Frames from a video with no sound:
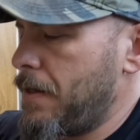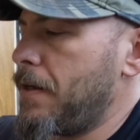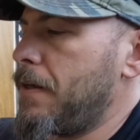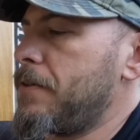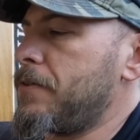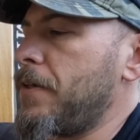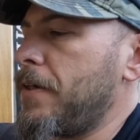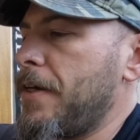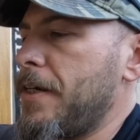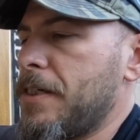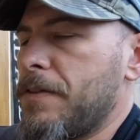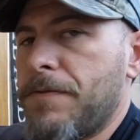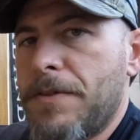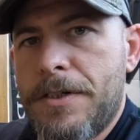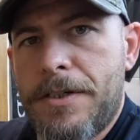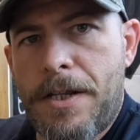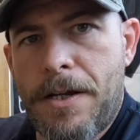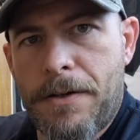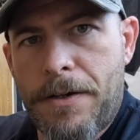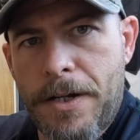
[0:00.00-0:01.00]
So I guess if
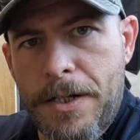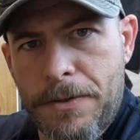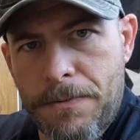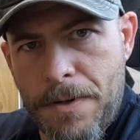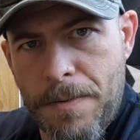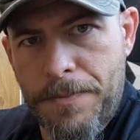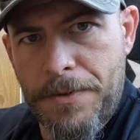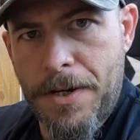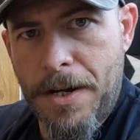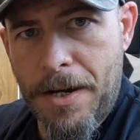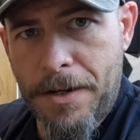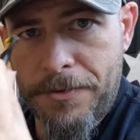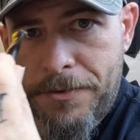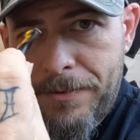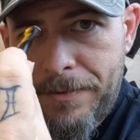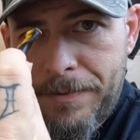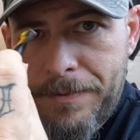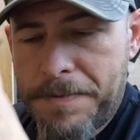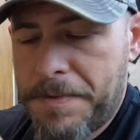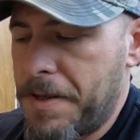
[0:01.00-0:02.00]
this tail gets ripped off,
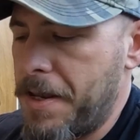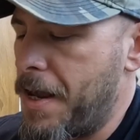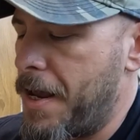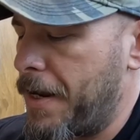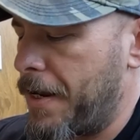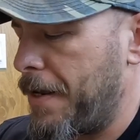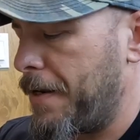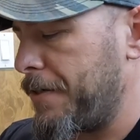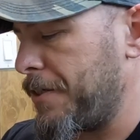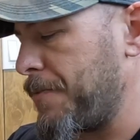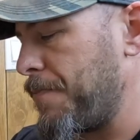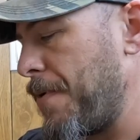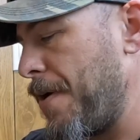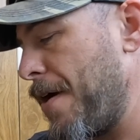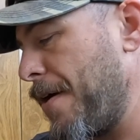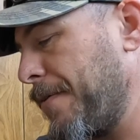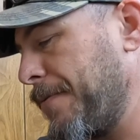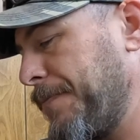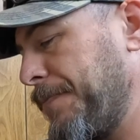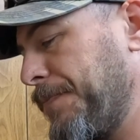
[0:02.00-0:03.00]
I got a
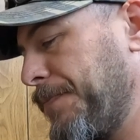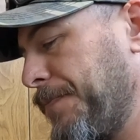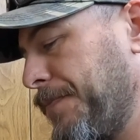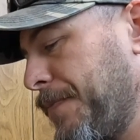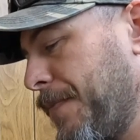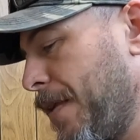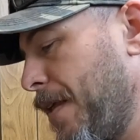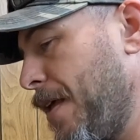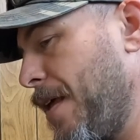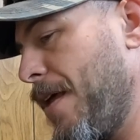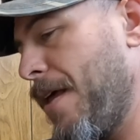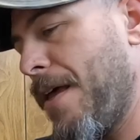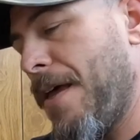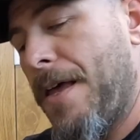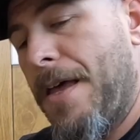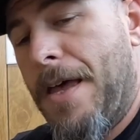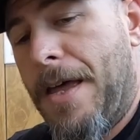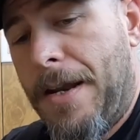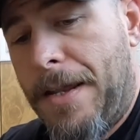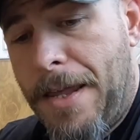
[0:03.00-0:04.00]
spare.
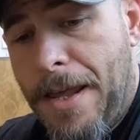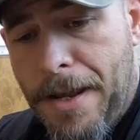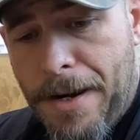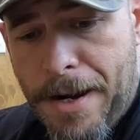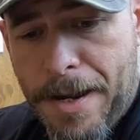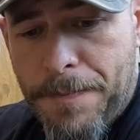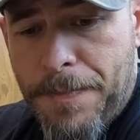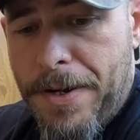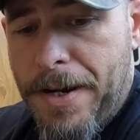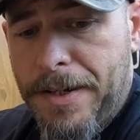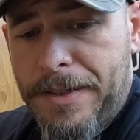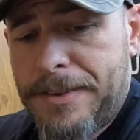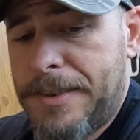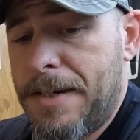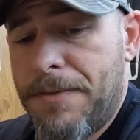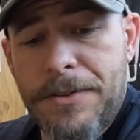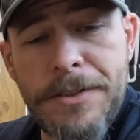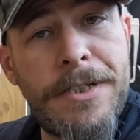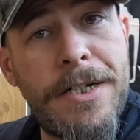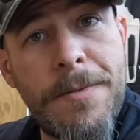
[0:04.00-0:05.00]
And again, I paid
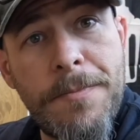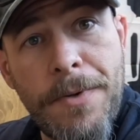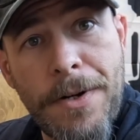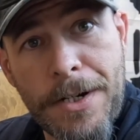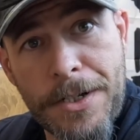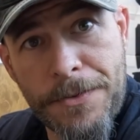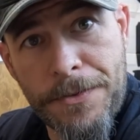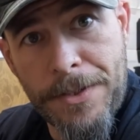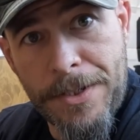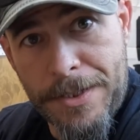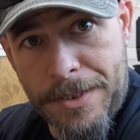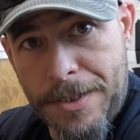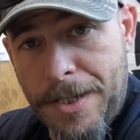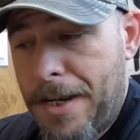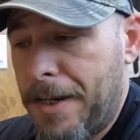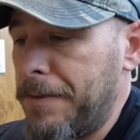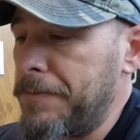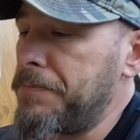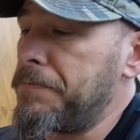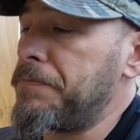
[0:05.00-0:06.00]
17 bucks for this
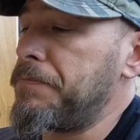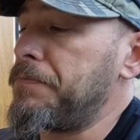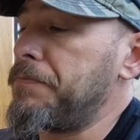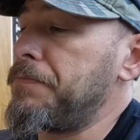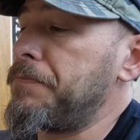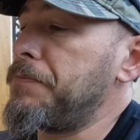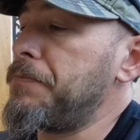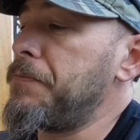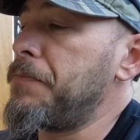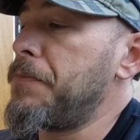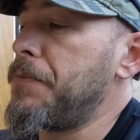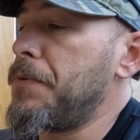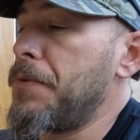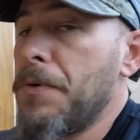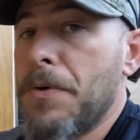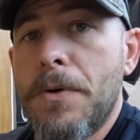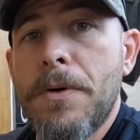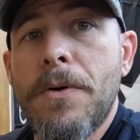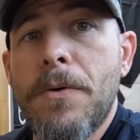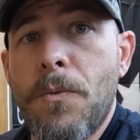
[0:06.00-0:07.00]
thing.
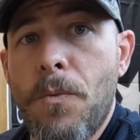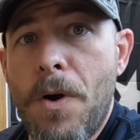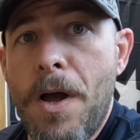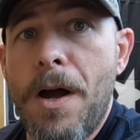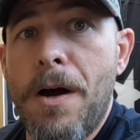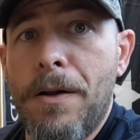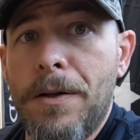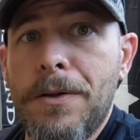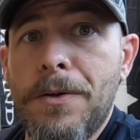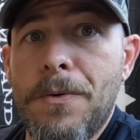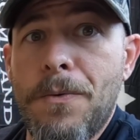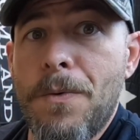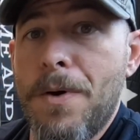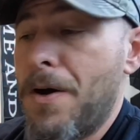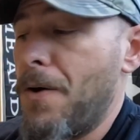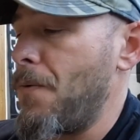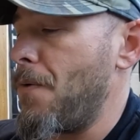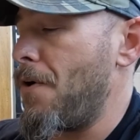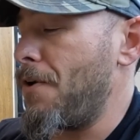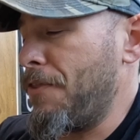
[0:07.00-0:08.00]
Well
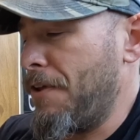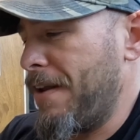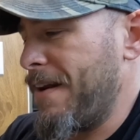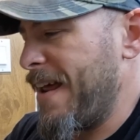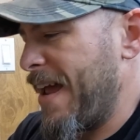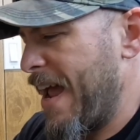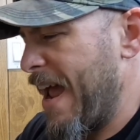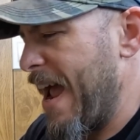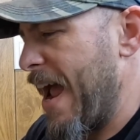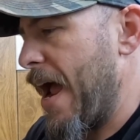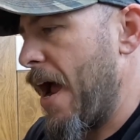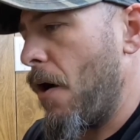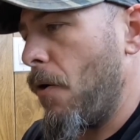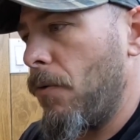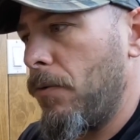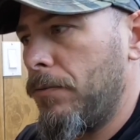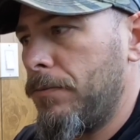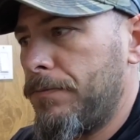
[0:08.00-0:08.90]
worth it. Ow.